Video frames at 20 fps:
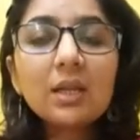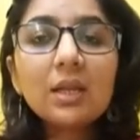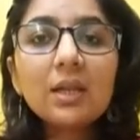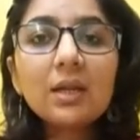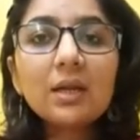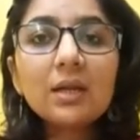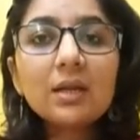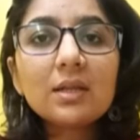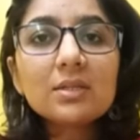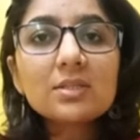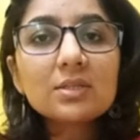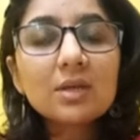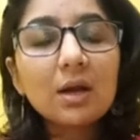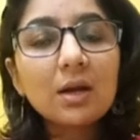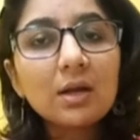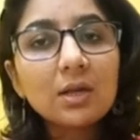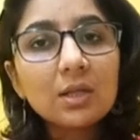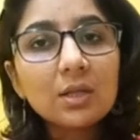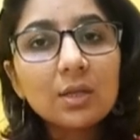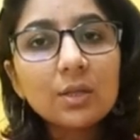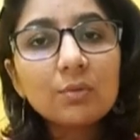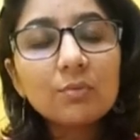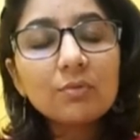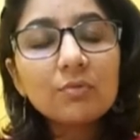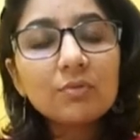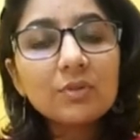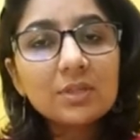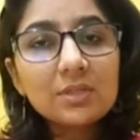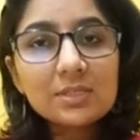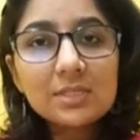Let us continue
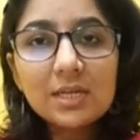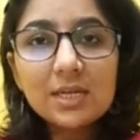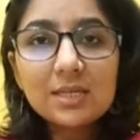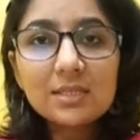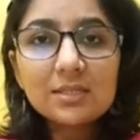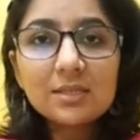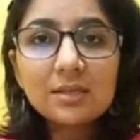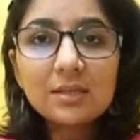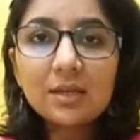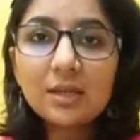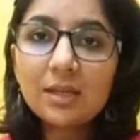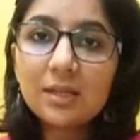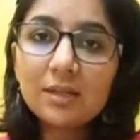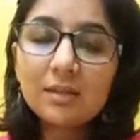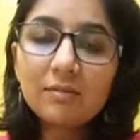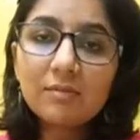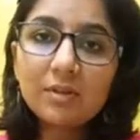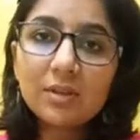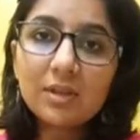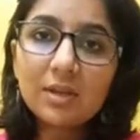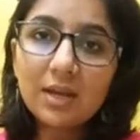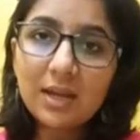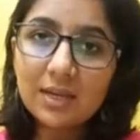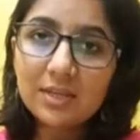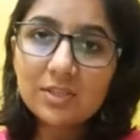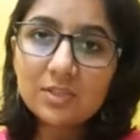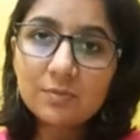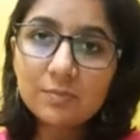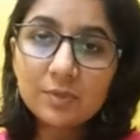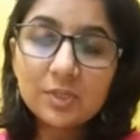with this lesson with the
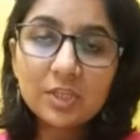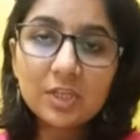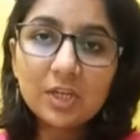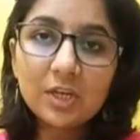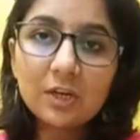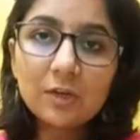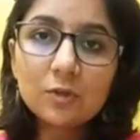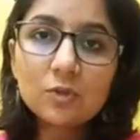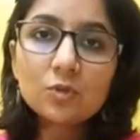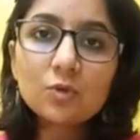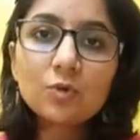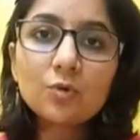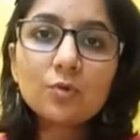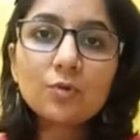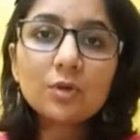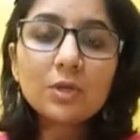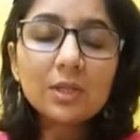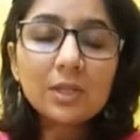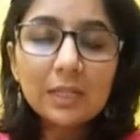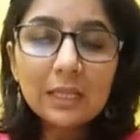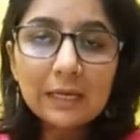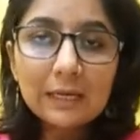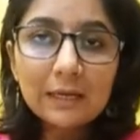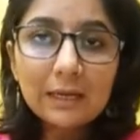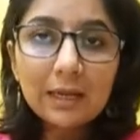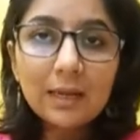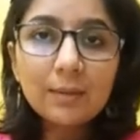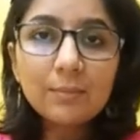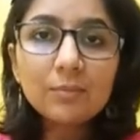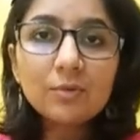next period. So till that
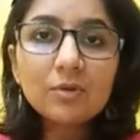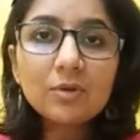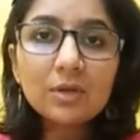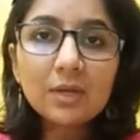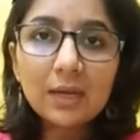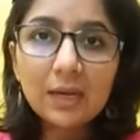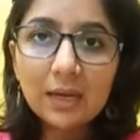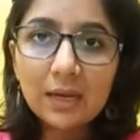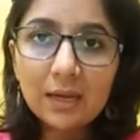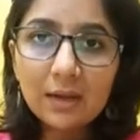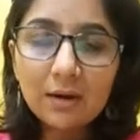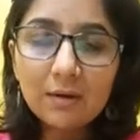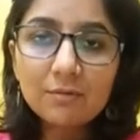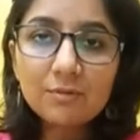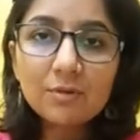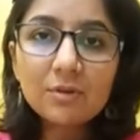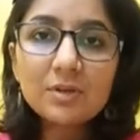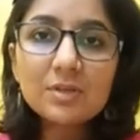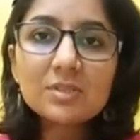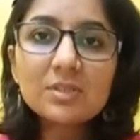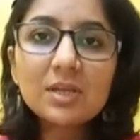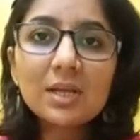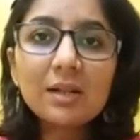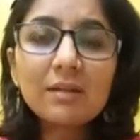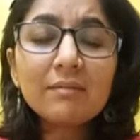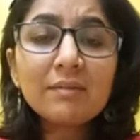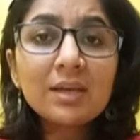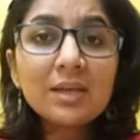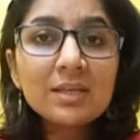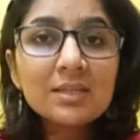time, you take care of
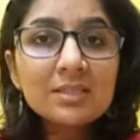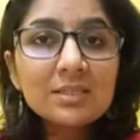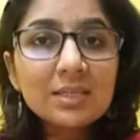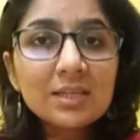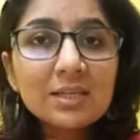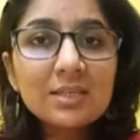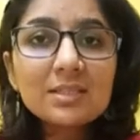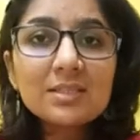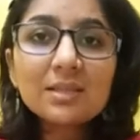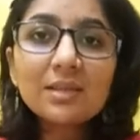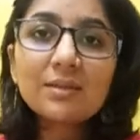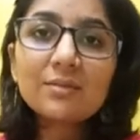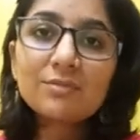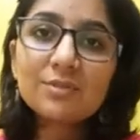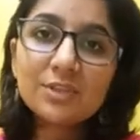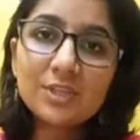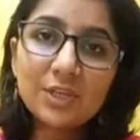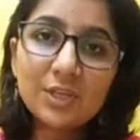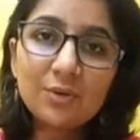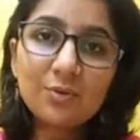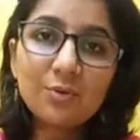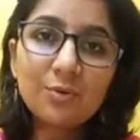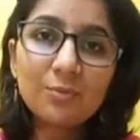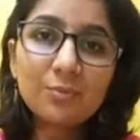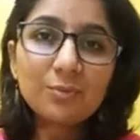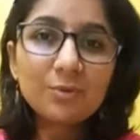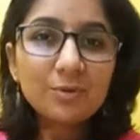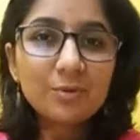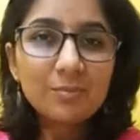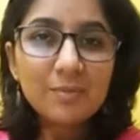yourself, stay safe, stay
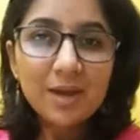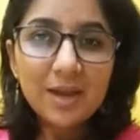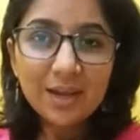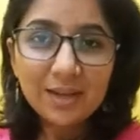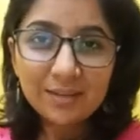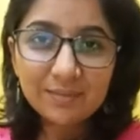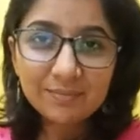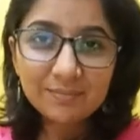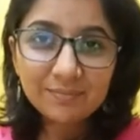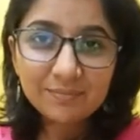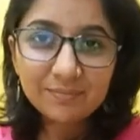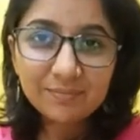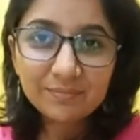home, goodbye.